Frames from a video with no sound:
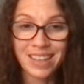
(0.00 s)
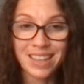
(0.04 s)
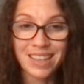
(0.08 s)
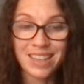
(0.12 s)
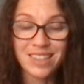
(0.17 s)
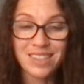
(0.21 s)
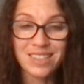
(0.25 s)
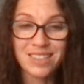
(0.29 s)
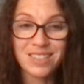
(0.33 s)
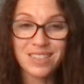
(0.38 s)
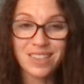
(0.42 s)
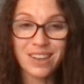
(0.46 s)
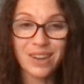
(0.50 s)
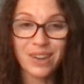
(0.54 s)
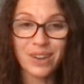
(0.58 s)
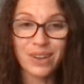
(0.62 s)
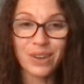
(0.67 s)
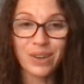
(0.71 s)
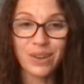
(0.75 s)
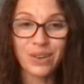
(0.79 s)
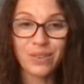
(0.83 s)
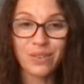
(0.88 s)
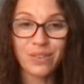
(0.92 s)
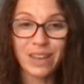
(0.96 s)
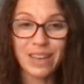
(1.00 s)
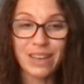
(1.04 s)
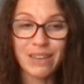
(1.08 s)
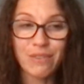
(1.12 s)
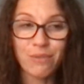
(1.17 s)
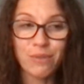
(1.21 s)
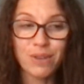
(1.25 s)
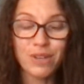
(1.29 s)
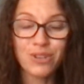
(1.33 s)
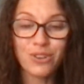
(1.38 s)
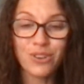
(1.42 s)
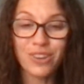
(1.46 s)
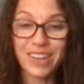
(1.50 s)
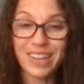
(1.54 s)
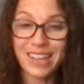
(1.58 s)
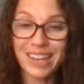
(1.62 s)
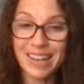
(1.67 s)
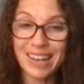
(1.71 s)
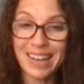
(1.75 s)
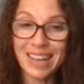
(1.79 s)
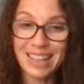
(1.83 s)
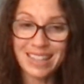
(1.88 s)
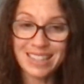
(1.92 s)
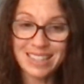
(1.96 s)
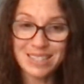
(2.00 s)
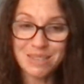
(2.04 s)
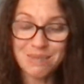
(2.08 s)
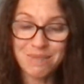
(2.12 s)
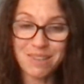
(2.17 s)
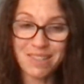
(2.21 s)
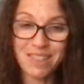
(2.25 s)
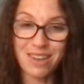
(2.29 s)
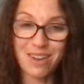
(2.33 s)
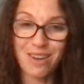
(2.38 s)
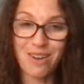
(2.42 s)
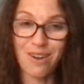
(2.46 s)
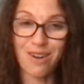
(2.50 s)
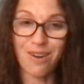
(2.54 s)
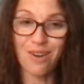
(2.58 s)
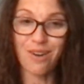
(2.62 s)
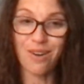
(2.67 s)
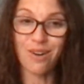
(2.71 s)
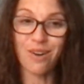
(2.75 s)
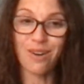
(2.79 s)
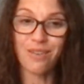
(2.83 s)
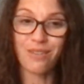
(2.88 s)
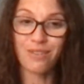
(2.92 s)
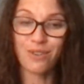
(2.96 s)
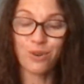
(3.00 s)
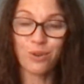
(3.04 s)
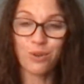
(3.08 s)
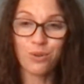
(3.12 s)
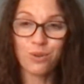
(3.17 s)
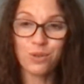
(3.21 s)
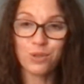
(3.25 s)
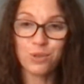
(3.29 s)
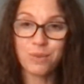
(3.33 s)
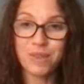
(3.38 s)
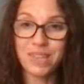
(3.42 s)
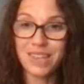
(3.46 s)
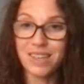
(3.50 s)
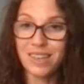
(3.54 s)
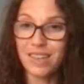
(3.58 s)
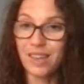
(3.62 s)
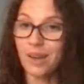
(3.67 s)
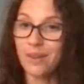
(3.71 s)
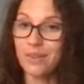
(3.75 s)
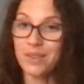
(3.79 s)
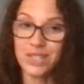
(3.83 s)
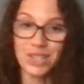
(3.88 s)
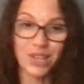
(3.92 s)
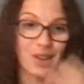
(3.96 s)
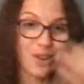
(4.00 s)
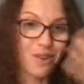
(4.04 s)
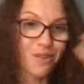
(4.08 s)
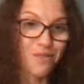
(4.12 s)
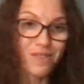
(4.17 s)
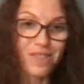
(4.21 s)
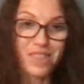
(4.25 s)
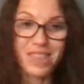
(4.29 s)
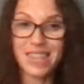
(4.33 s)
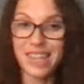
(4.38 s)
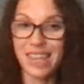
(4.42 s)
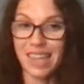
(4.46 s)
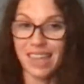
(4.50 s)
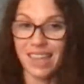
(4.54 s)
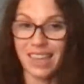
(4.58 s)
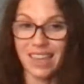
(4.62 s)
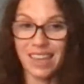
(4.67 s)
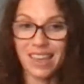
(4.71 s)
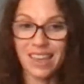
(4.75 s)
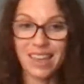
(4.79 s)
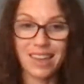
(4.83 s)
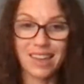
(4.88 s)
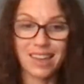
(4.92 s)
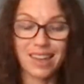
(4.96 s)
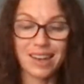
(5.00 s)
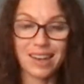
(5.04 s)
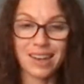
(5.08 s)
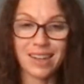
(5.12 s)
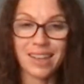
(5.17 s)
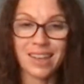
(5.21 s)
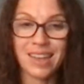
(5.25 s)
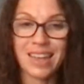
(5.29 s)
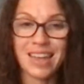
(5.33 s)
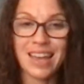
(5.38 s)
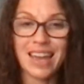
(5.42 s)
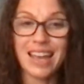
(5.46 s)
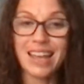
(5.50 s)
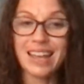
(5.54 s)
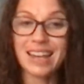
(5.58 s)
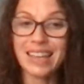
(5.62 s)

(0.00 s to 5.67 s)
So if we're not connecting with our heart, of course we can go into overthinking and